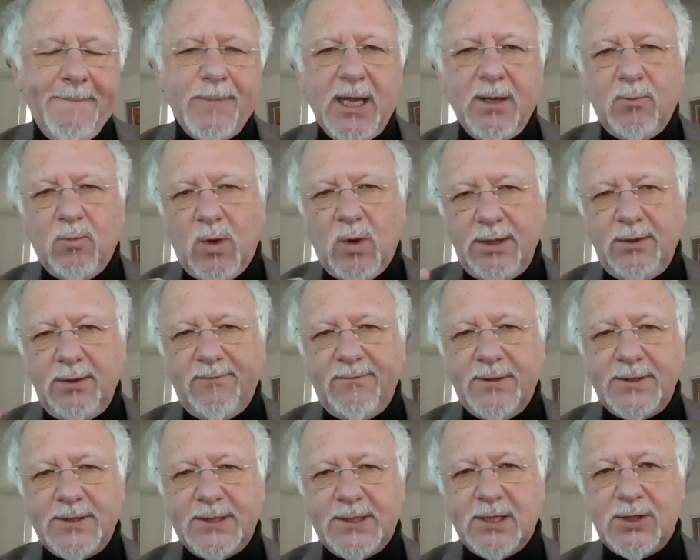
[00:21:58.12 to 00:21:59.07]
And one of
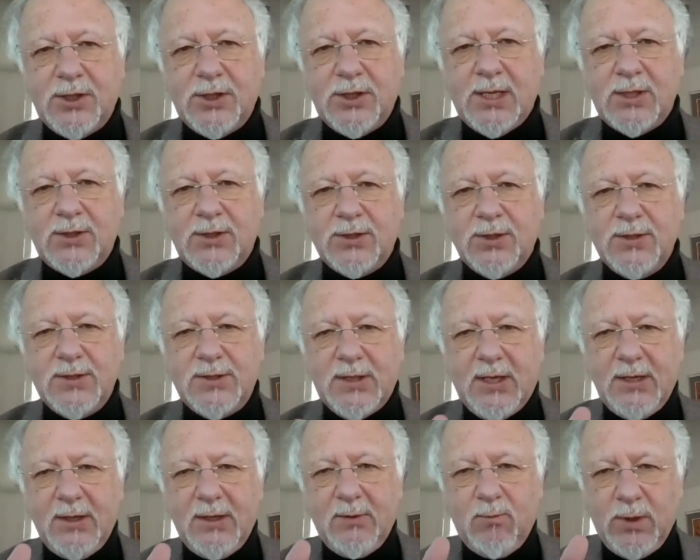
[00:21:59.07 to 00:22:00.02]
the suggestions
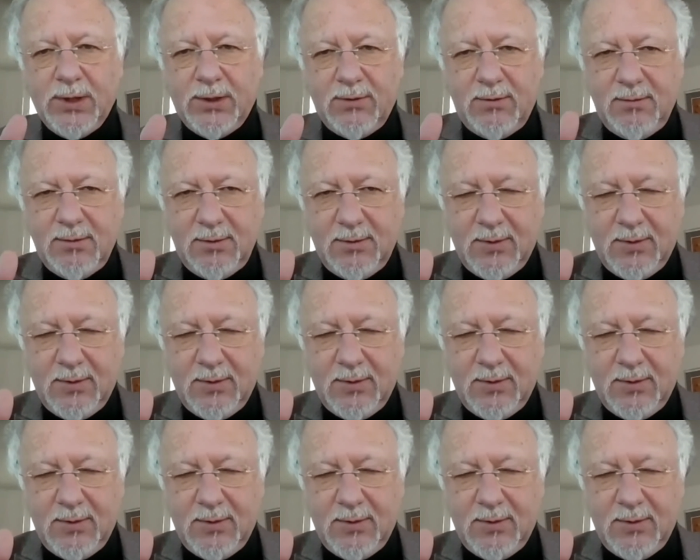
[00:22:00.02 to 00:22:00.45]
I would